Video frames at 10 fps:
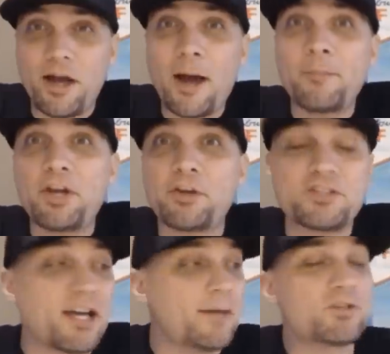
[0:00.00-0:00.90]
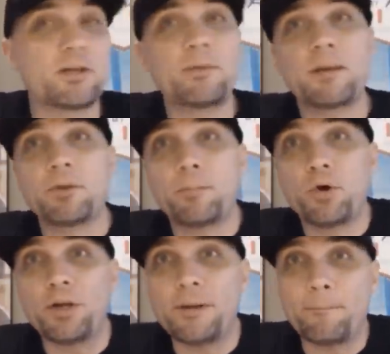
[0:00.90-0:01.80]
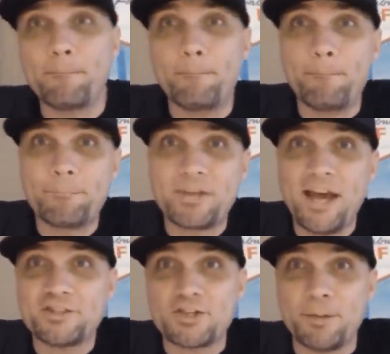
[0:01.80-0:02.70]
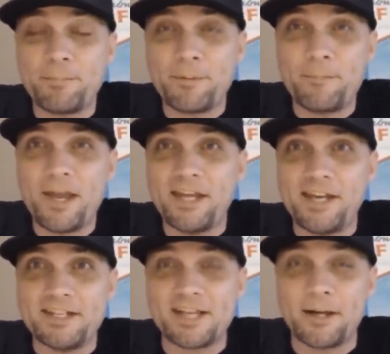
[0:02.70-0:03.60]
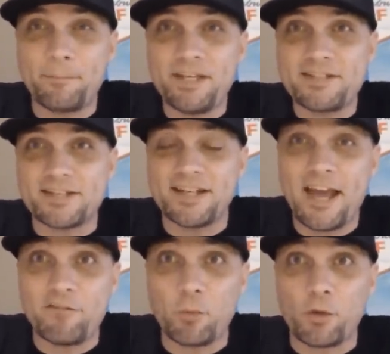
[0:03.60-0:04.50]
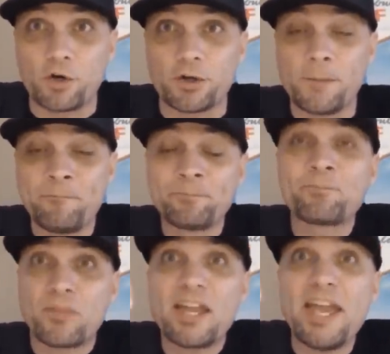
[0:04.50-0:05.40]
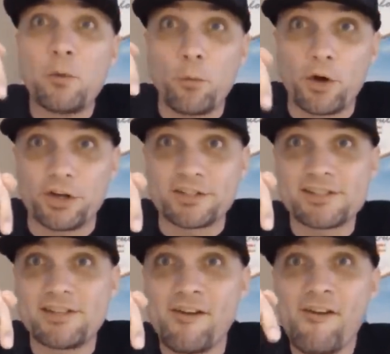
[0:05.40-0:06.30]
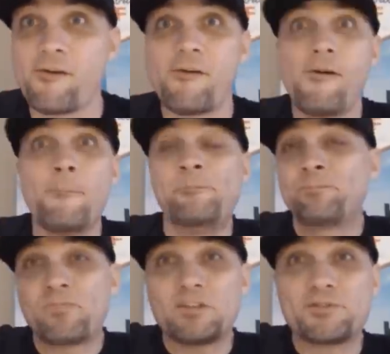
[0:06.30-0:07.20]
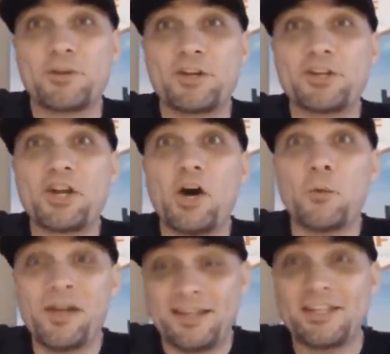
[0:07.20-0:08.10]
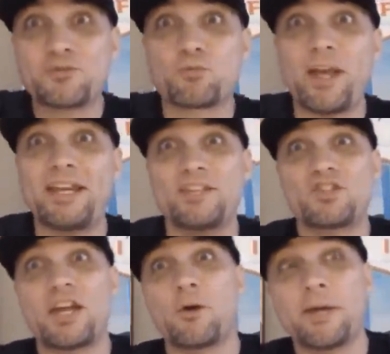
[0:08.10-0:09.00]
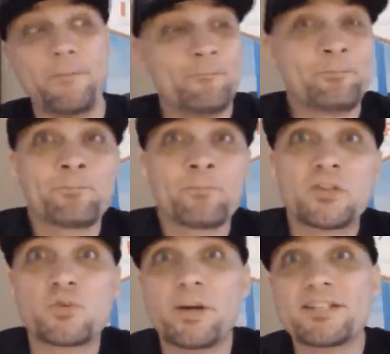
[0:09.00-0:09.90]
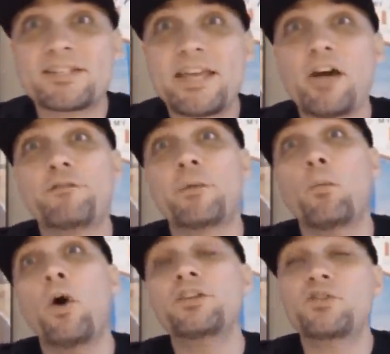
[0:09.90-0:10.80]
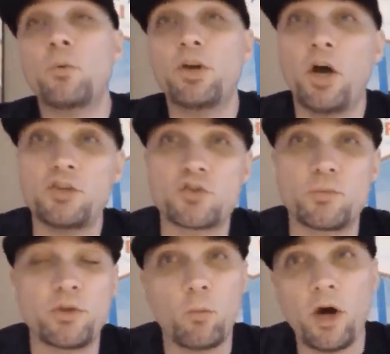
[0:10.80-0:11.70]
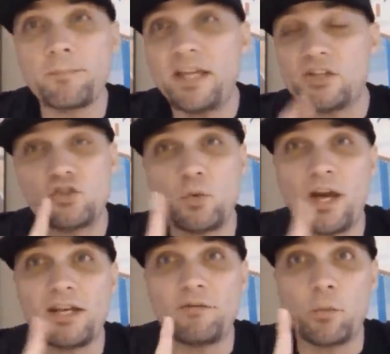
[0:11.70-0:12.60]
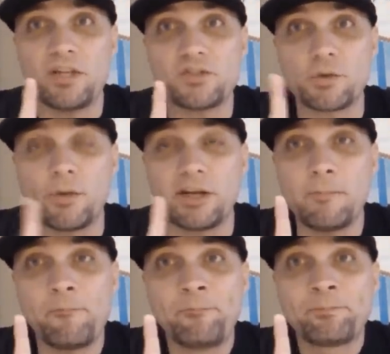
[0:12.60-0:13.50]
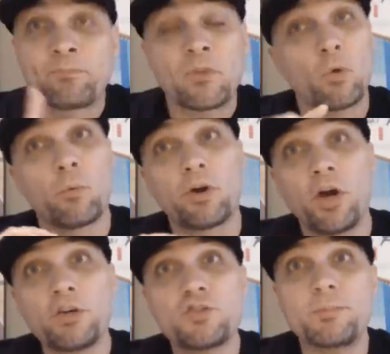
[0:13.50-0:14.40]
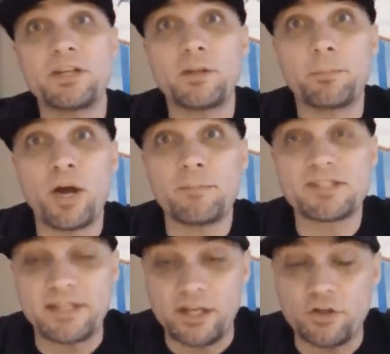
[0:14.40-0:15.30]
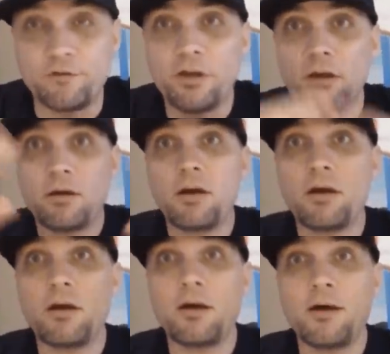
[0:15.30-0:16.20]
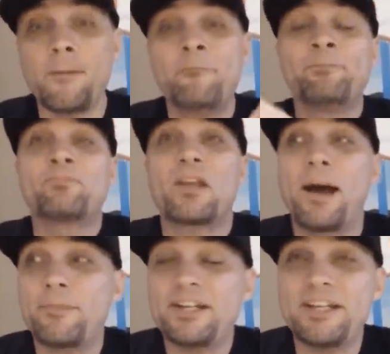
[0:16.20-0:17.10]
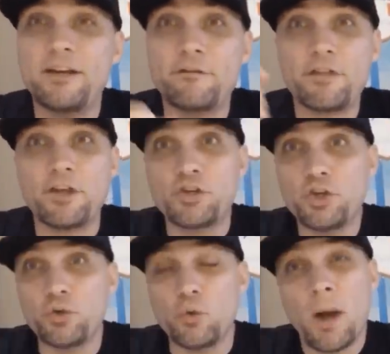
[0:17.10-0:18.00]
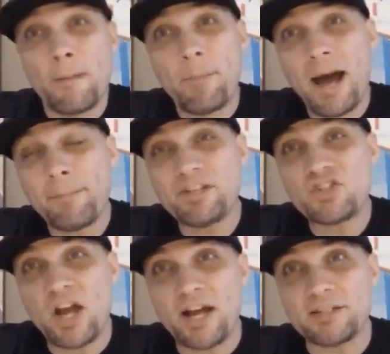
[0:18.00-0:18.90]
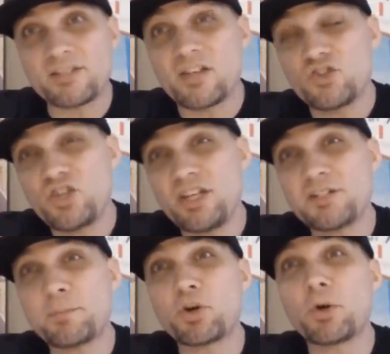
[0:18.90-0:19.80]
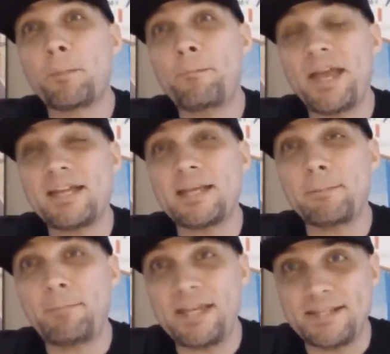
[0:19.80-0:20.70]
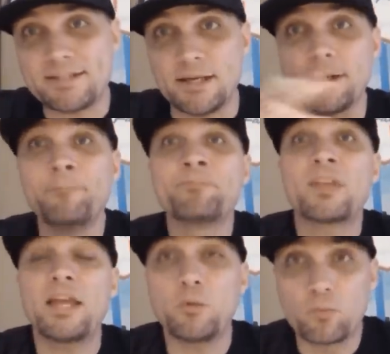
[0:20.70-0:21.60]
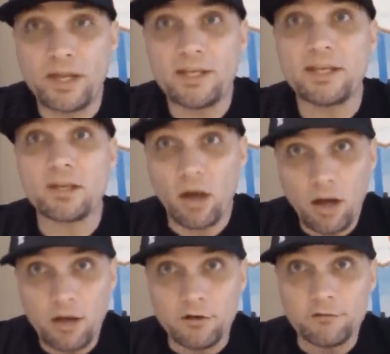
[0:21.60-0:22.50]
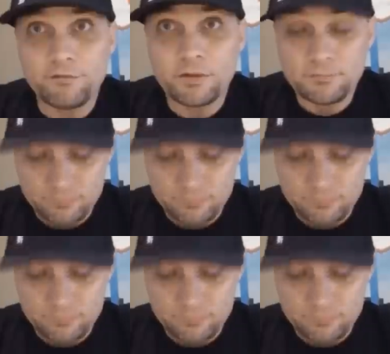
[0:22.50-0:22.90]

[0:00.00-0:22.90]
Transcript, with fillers: How many other times are going to be able to put ketchup and mayonnaise on a pizza and have it work? It works. So there you go. Let's rate it, shall we? So on a scale from 1 to 100, with 1 being do not even waste your money, or 100 being the promised land of, ah, I'm going to give the new Papa John's Cheeseburger Bacon Pizza a rating of